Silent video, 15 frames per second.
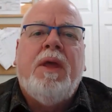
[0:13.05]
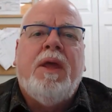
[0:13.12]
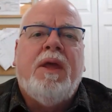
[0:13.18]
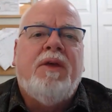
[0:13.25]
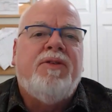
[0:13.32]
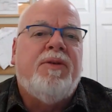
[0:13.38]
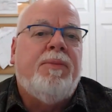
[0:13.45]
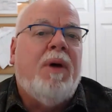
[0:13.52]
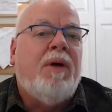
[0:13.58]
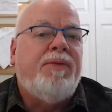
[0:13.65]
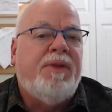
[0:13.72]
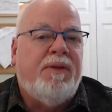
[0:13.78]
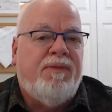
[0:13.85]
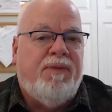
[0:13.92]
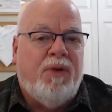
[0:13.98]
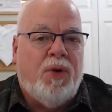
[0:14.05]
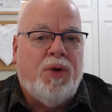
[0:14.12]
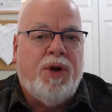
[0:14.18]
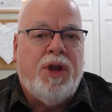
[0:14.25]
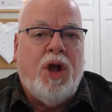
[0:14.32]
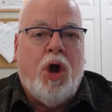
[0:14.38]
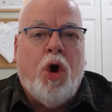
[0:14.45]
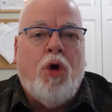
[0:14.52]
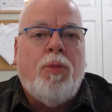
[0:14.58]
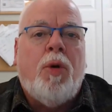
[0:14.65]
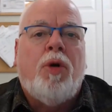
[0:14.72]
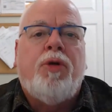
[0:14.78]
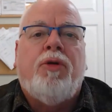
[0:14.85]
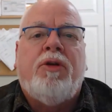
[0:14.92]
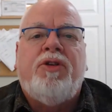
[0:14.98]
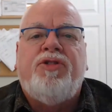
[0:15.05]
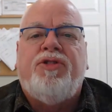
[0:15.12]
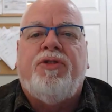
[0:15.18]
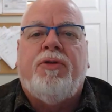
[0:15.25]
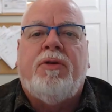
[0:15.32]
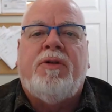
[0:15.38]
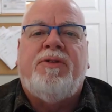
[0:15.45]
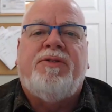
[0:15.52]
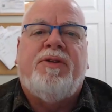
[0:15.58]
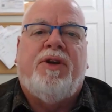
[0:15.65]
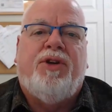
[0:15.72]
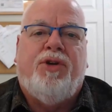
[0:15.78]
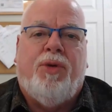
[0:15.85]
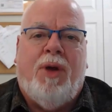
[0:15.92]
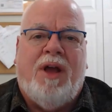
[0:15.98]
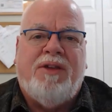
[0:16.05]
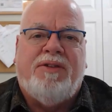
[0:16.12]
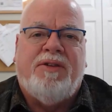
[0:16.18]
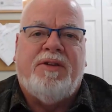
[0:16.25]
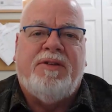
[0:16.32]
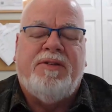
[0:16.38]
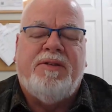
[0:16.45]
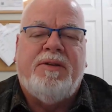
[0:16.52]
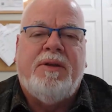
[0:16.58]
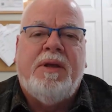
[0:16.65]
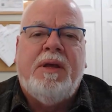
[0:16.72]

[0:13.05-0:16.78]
is about the Florida homeowner insurance crisis.